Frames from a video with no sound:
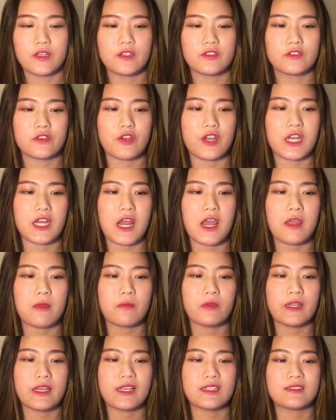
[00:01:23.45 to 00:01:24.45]
So
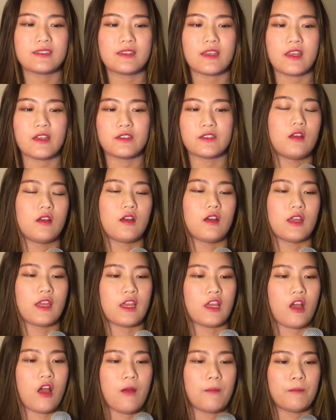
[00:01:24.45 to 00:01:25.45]
enabling skills
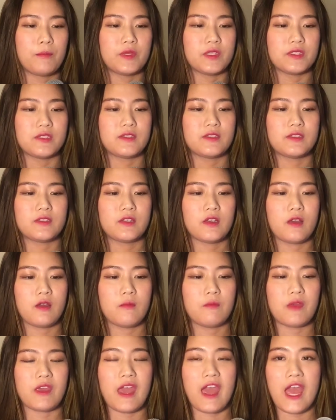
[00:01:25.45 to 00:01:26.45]
encompass
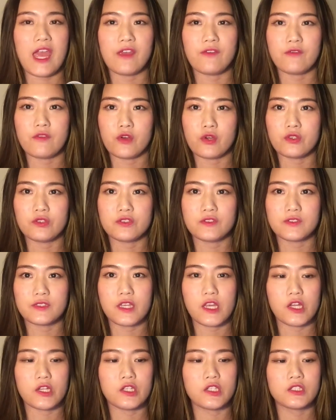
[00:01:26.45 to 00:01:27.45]
behavioral
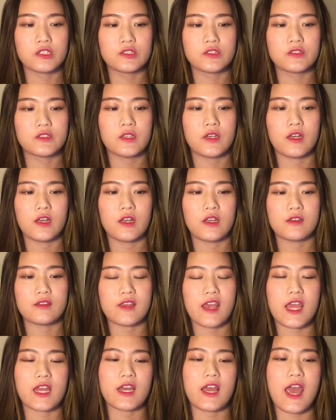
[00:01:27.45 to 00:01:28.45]
skills,
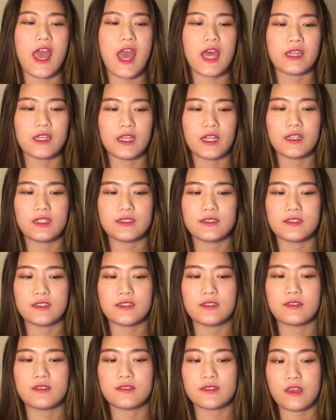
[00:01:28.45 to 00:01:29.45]
data
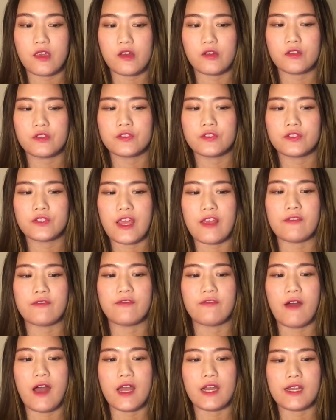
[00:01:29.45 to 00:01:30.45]
analysis skills, and
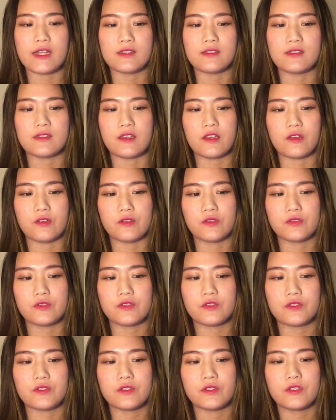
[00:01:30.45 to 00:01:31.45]
finance
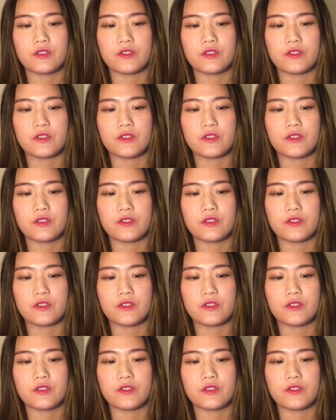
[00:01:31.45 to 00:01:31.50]
skills.